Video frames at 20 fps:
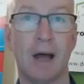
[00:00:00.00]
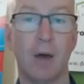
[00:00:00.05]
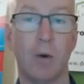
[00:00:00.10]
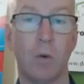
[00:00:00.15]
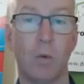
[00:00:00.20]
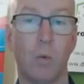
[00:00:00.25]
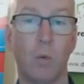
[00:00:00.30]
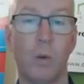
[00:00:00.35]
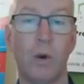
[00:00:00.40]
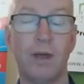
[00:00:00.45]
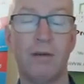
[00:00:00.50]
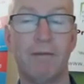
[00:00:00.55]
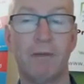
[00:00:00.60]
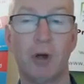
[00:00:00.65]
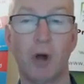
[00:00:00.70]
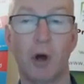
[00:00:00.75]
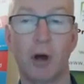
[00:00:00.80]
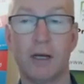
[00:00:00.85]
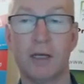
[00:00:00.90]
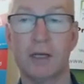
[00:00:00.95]
We've
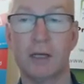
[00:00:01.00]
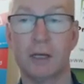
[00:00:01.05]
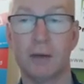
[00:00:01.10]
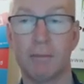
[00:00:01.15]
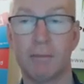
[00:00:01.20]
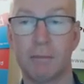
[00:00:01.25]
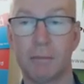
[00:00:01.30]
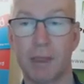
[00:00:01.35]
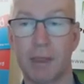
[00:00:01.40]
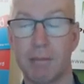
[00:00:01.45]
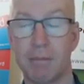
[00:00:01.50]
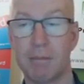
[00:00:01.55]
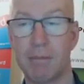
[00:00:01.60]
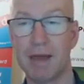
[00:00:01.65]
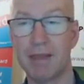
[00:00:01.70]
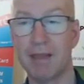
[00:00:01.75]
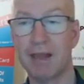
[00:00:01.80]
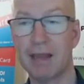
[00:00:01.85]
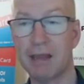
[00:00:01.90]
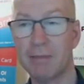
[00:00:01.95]
got
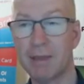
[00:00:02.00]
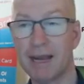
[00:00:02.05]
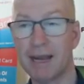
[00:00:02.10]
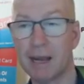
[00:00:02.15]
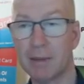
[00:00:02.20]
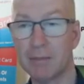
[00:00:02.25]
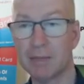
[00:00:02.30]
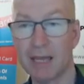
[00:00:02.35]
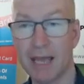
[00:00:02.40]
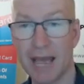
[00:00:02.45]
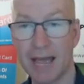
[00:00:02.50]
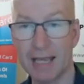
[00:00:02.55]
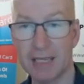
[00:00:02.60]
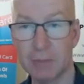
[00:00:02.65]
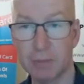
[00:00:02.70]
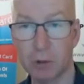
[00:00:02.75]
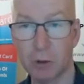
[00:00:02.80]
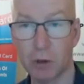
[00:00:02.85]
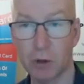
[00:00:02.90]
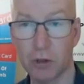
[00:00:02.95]
monthly meetups
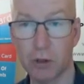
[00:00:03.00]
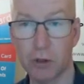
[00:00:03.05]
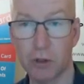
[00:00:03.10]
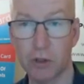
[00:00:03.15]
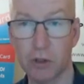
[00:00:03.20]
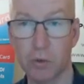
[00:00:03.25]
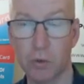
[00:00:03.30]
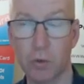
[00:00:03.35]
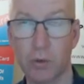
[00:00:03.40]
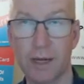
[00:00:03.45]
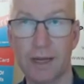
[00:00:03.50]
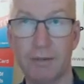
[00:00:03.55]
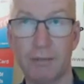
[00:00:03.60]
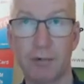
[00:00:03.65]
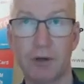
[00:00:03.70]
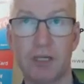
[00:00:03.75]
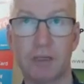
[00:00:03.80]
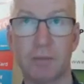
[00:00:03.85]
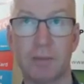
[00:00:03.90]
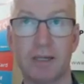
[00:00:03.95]
as per usual in
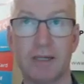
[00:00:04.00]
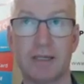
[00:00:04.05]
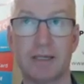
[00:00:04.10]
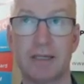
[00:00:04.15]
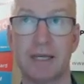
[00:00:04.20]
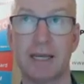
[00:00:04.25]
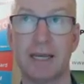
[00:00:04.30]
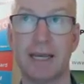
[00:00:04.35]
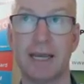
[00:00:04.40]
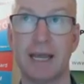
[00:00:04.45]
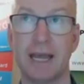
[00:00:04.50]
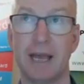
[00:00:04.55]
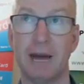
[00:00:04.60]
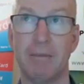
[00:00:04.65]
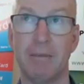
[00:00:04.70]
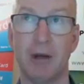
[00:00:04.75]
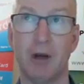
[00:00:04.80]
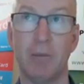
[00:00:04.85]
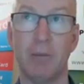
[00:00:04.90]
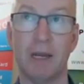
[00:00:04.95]
Brisbane, Sydney
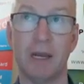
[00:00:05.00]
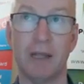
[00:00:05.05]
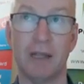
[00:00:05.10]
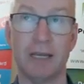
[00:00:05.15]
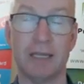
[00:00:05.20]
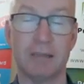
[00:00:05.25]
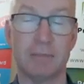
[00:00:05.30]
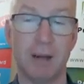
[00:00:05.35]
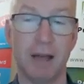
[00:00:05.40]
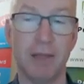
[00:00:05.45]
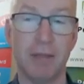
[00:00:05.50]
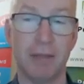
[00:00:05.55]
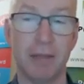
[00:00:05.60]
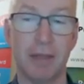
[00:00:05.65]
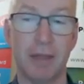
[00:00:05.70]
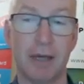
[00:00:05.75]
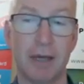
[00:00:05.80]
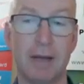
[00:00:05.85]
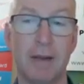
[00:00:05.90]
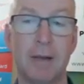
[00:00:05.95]
and Melbourne this
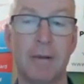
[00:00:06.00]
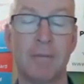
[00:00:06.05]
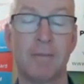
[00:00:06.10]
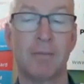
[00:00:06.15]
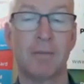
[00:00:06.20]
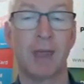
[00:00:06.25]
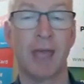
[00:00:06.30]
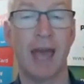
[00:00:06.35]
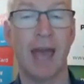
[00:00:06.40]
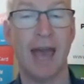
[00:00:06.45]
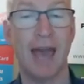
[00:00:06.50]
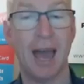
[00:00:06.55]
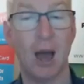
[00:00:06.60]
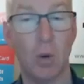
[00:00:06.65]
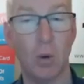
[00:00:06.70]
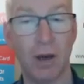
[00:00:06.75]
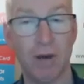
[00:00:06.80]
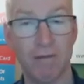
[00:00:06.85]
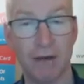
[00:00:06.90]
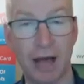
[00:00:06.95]
month.
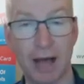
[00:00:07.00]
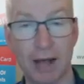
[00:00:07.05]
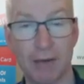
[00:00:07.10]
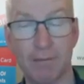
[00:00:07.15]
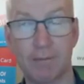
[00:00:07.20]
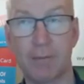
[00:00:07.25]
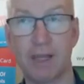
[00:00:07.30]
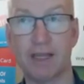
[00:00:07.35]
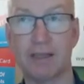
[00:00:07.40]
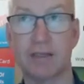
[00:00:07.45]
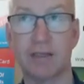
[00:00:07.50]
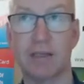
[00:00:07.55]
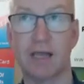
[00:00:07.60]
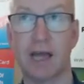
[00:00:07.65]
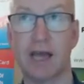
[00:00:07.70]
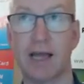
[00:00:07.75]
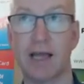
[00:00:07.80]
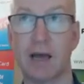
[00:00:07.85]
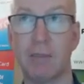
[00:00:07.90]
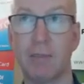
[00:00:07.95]
However, there's
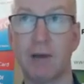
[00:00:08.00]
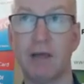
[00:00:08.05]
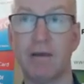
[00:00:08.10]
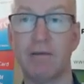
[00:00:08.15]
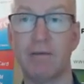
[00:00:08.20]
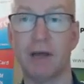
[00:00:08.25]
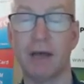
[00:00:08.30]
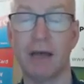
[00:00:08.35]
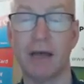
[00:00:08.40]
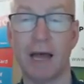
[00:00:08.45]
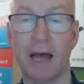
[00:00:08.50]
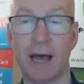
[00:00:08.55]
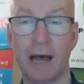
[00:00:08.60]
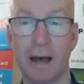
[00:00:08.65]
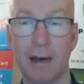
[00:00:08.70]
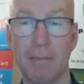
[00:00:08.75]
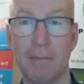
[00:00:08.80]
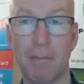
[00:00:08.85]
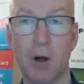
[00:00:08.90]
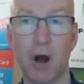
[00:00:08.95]
a couple of
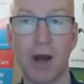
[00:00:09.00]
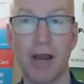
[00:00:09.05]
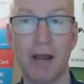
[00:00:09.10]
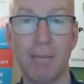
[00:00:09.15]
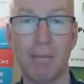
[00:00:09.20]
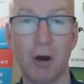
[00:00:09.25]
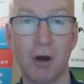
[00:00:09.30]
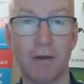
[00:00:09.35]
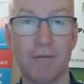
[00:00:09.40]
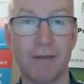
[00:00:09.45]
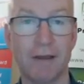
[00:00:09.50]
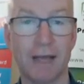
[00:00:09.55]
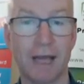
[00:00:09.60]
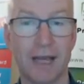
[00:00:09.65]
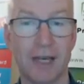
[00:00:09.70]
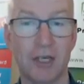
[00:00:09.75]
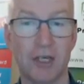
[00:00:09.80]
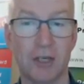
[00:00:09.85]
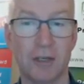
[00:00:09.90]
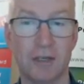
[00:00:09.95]
minor
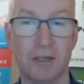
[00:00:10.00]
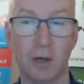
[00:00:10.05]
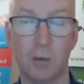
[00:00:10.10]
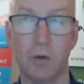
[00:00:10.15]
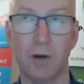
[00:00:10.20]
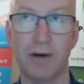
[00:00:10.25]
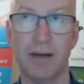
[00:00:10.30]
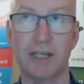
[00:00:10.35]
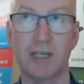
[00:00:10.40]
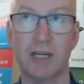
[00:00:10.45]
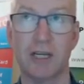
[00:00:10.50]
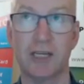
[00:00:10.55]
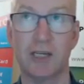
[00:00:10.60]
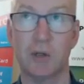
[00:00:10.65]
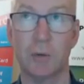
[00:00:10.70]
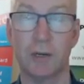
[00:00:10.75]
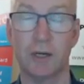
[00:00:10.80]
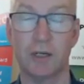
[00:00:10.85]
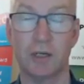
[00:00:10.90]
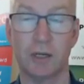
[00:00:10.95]
modifications that we're actually
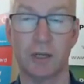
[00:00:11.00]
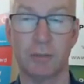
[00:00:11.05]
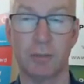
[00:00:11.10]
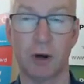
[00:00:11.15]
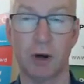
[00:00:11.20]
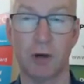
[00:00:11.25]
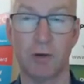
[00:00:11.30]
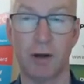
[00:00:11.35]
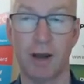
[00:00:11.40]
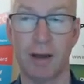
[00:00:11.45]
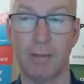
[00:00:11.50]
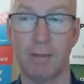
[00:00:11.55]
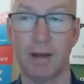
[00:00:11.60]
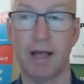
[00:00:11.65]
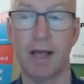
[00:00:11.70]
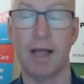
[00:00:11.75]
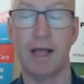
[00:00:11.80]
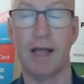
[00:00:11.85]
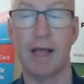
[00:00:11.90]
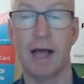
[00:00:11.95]
doing to the program
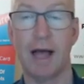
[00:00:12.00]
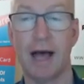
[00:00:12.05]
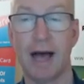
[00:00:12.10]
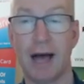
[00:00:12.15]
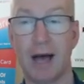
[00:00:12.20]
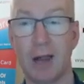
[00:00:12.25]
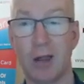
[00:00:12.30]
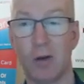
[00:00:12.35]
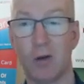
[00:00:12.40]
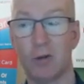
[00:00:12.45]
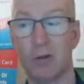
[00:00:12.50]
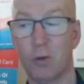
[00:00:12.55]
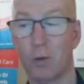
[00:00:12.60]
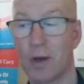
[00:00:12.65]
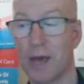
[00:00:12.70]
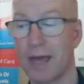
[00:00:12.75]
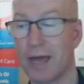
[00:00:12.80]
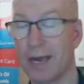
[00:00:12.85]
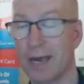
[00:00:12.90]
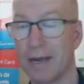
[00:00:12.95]
along the
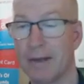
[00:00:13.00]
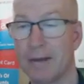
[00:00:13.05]
way.